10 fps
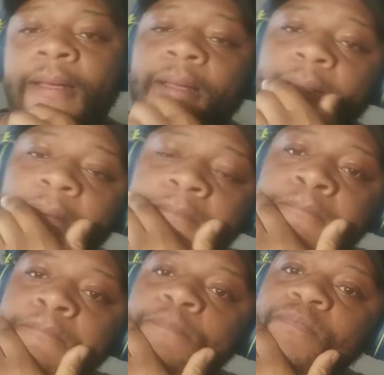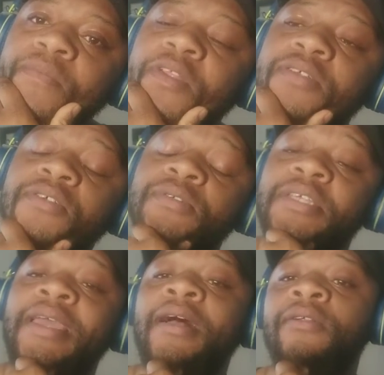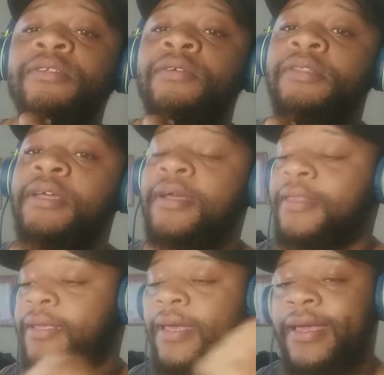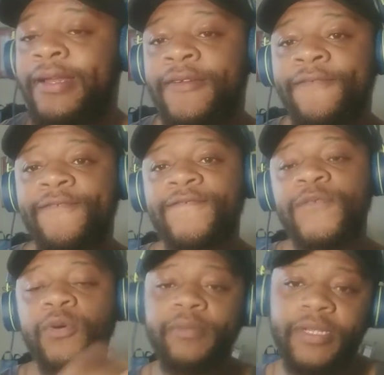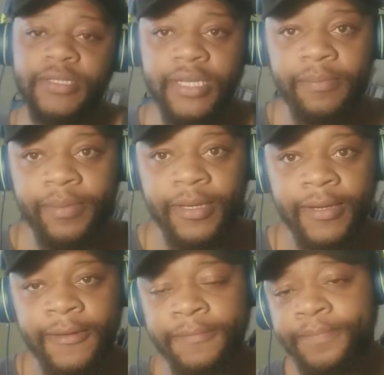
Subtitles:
Jose Aldo, on the other hand, former champion,